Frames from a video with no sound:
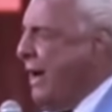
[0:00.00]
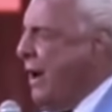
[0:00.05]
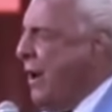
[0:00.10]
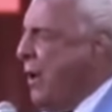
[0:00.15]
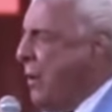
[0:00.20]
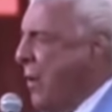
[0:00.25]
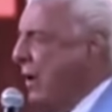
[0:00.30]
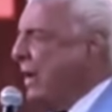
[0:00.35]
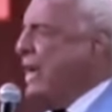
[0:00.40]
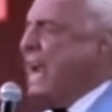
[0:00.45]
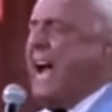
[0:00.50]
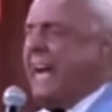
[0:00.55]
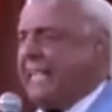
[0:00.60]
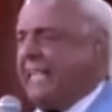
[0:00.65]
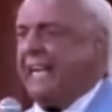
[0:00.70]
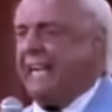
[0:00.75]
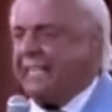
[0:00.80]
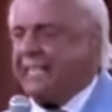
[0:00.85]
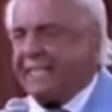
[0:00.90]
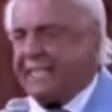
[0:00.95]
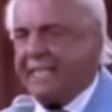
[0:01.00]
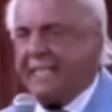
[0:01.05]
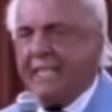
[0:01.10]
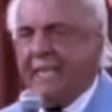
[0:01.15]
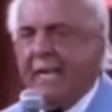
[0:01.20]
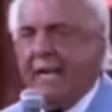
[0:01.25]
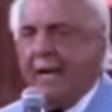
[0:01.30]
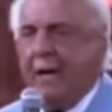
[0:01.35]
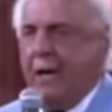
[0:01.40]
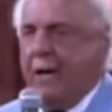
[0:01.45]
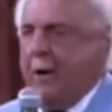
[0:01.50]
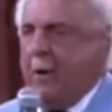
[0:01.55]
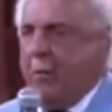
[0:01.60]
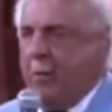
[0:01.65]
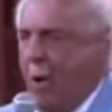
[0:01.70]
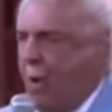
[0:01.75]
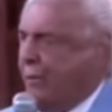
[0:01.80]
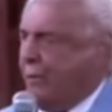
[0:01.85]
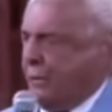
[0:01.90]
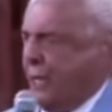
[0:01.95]
One like this.
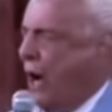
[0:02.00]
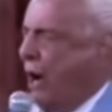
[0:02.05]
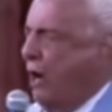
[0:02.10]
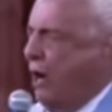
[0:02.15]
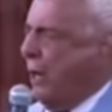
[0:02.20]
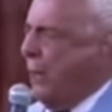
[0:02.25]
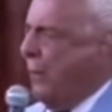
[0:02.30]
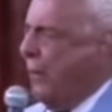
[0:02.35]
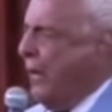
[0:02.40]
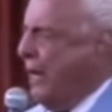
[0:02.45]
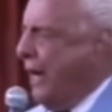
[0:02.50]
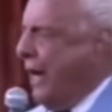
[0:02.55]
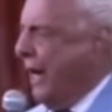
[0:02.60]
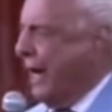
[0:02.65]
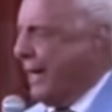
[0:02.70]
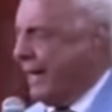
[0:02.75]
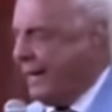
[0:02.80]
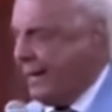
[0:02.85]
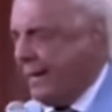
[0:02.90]
What was Harley really like?